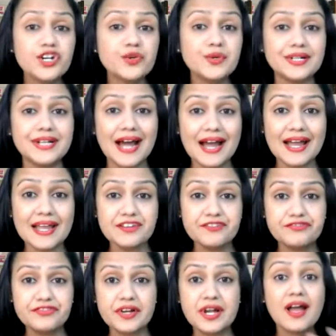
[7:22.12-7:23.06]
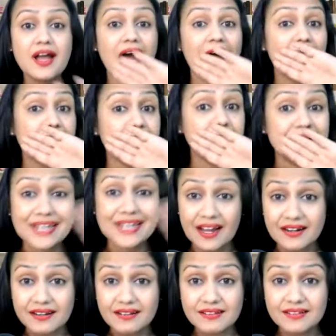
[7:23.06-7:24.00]
to dive. I'm
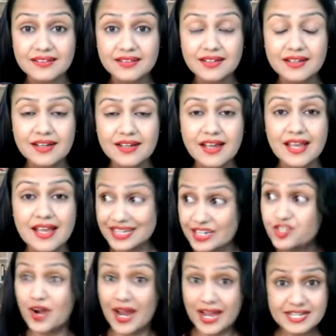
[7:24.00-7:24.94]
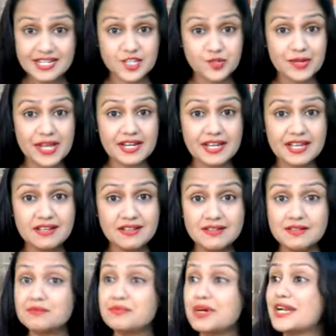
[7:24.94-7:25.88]
done. He tried explaining,
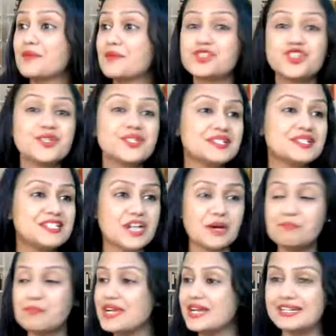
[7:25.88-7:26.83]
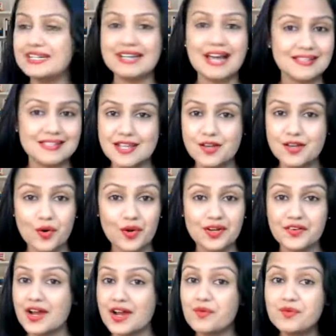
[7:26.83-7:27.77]
but I was just jumping and dancing all
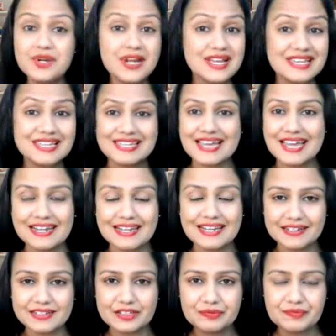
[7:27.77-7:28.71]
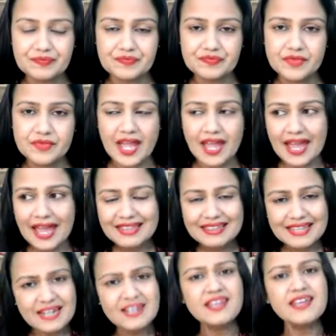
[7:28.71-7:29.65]
around, yelling. And
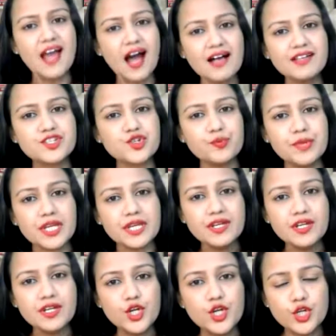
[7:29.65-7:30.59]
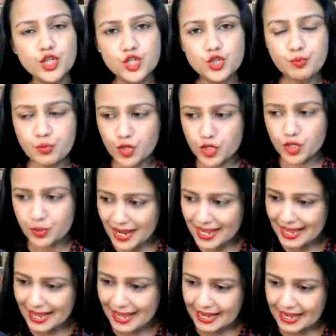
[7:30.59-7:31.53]
then he asked me to put my
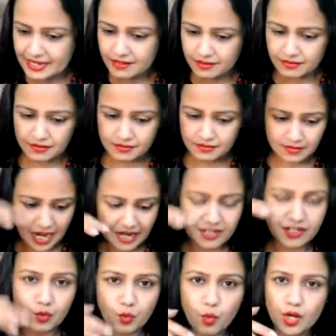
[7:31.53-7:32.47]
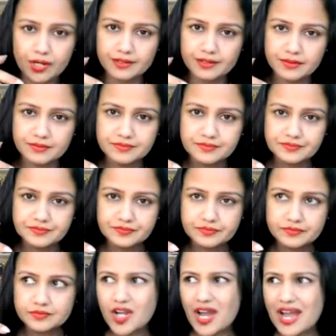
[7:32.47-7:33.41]
head underwater.
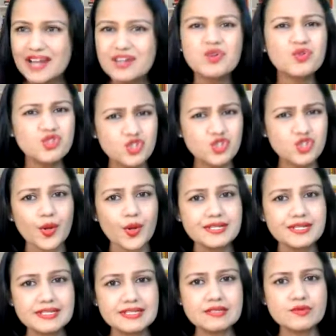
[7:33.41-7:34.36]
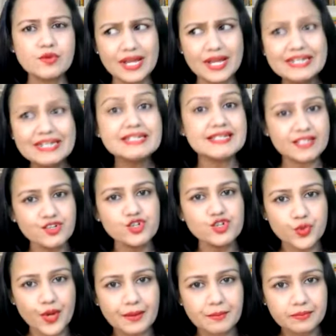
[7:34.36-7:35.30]
I had no choice, so I listened to
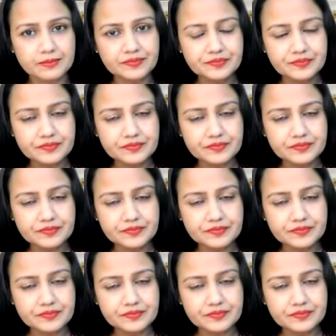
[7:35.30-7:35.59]
him.